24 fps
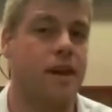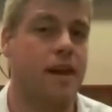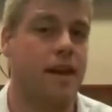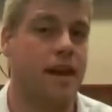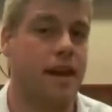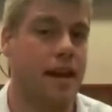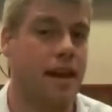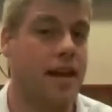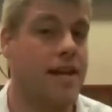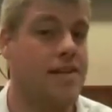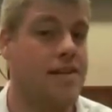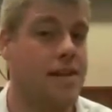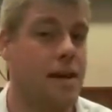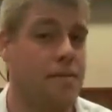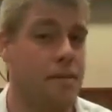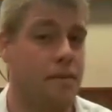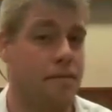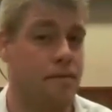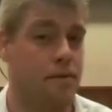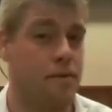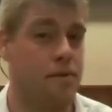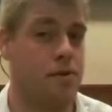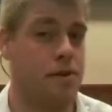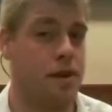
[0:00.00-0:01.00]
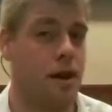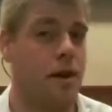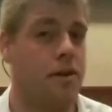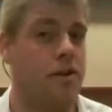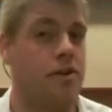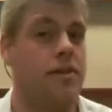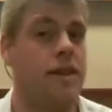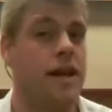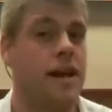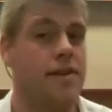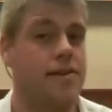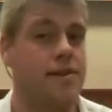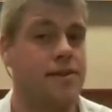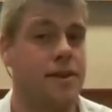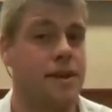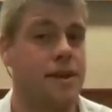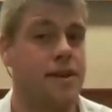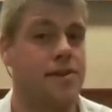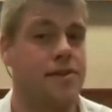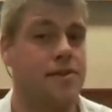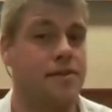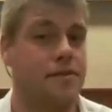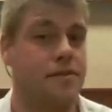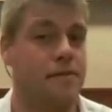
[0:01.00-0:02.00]
eats up the first
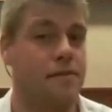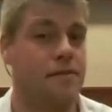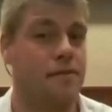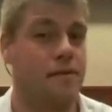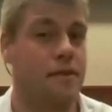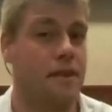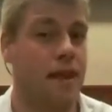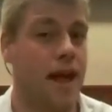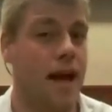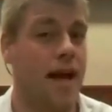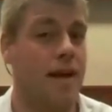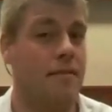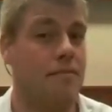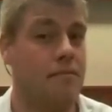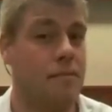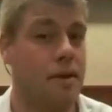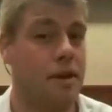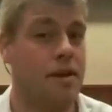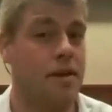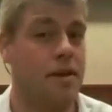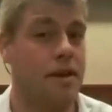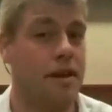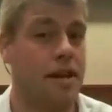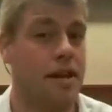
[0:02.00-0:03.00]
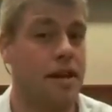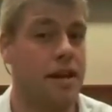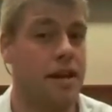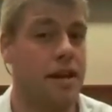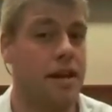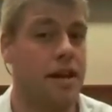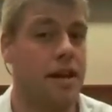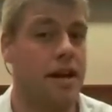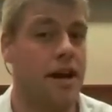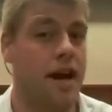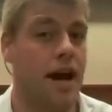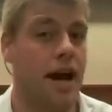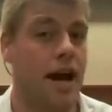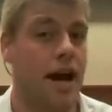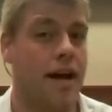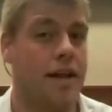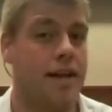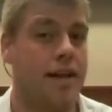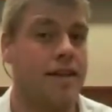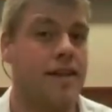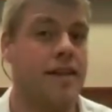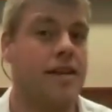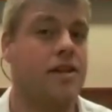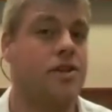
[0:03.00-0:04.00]
$100,000 of liability
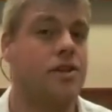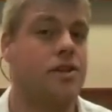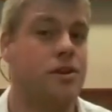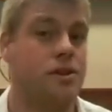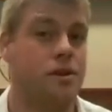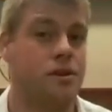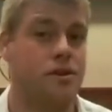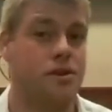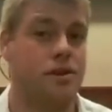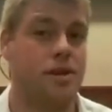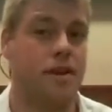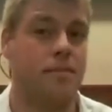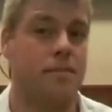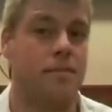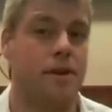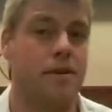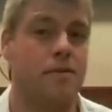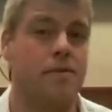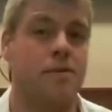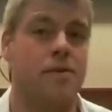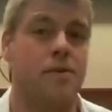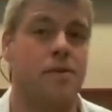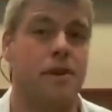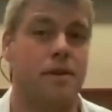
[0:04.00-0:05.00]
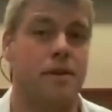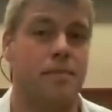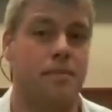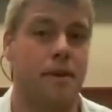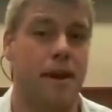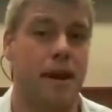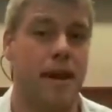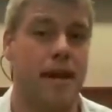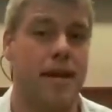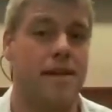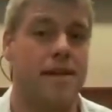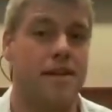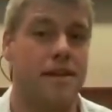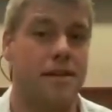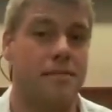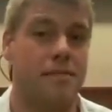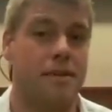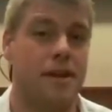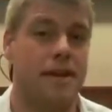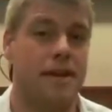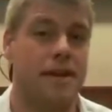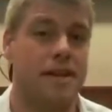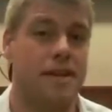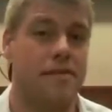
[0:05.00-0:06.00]
that the insurance company was going to pay to the
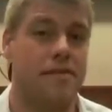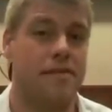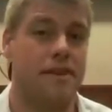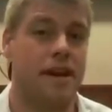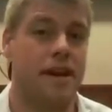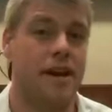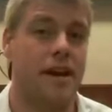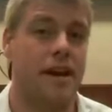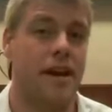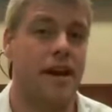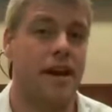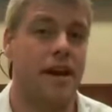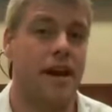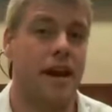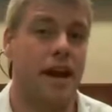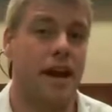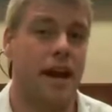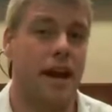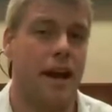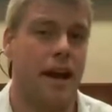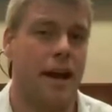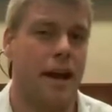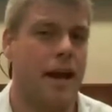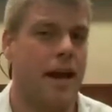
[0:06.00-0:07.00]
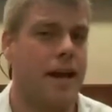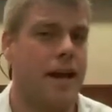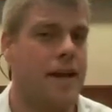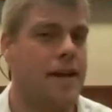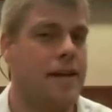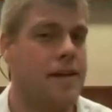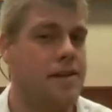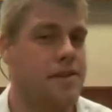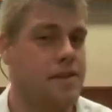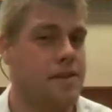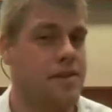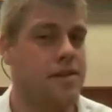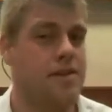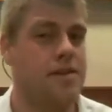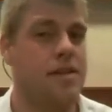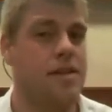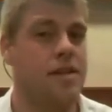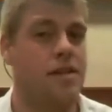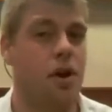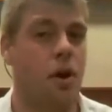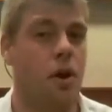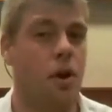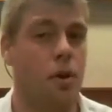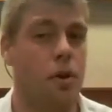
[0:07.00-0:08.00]
plaintiff. And since the
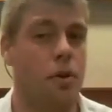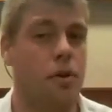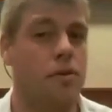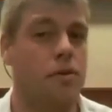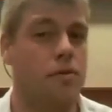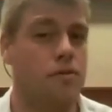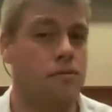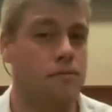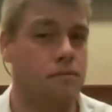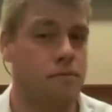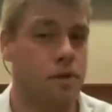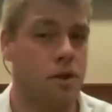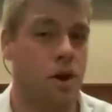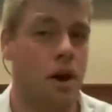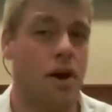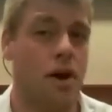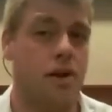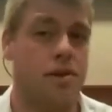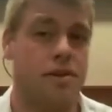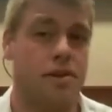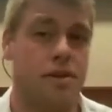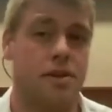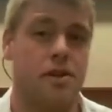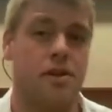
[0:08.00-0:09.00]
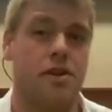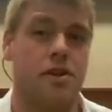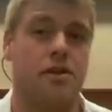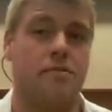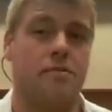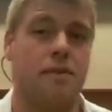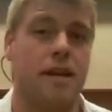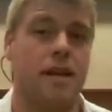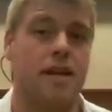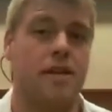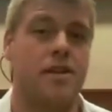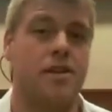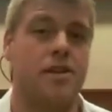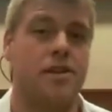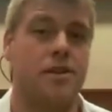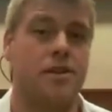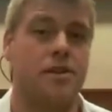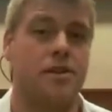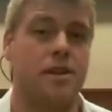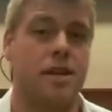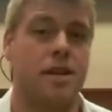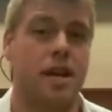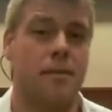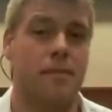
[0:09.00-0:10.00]
total cost incurred by the
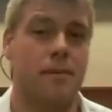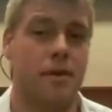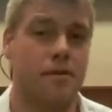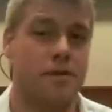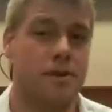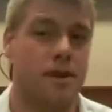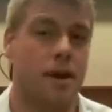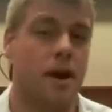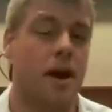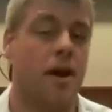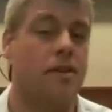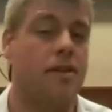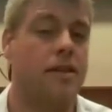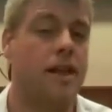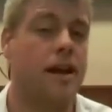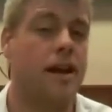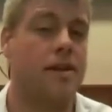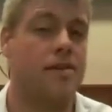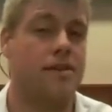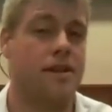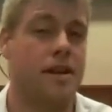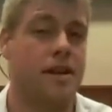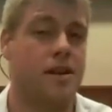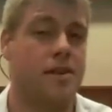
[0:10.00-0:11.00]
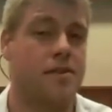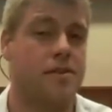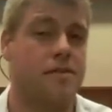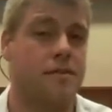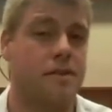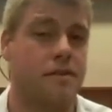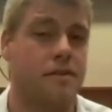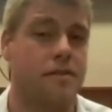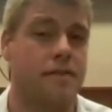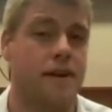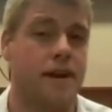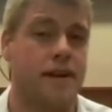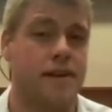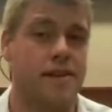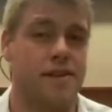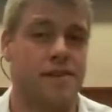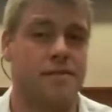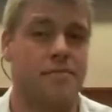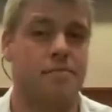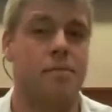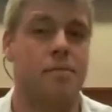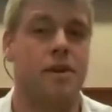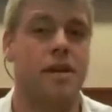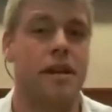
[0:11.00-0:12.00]
insurance company was $100,000 for defense
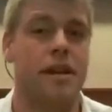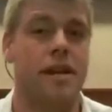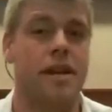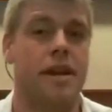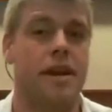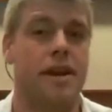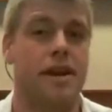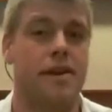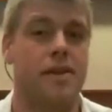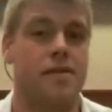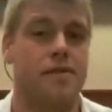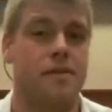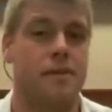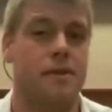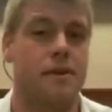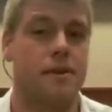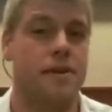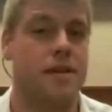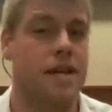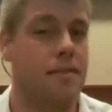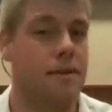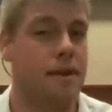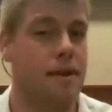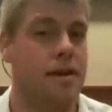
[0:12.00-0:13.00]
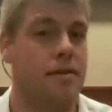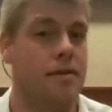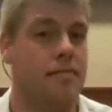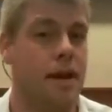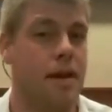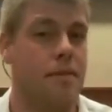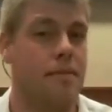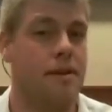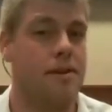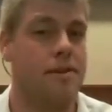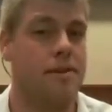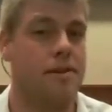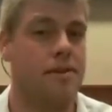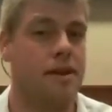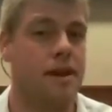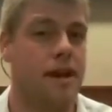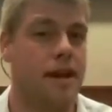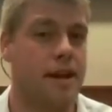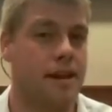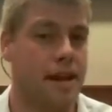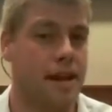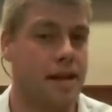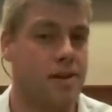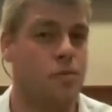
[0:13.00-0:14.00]
and $1 million for indemnity payments,
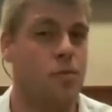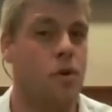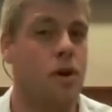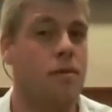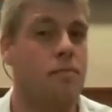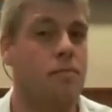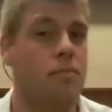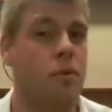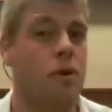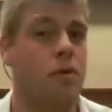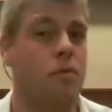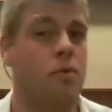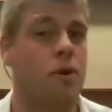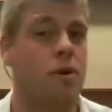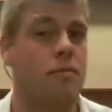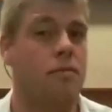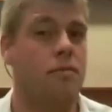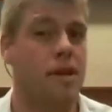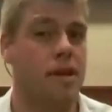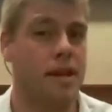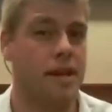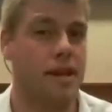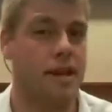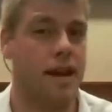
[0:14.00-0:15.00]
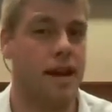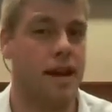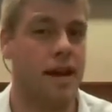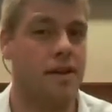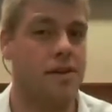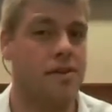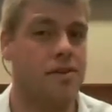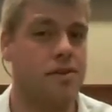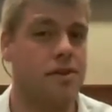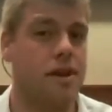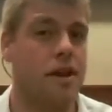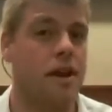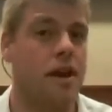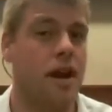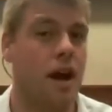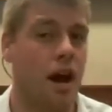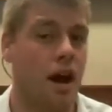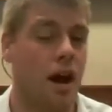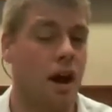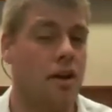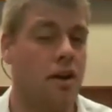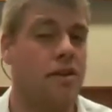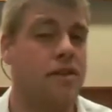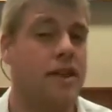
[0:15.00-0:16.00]
that's $1.1 million,
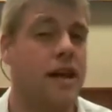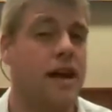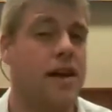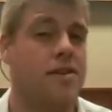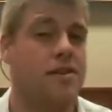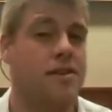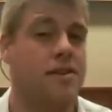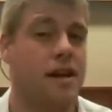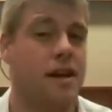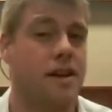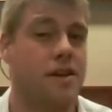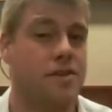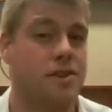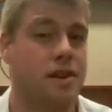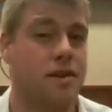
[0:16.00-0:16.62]
$100,000